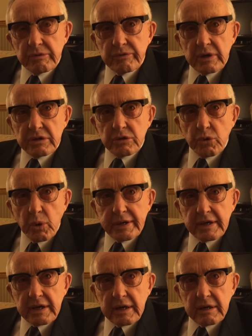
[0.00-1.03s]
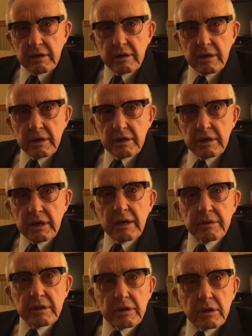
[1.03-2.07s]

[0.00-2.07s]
French croix de guerre at the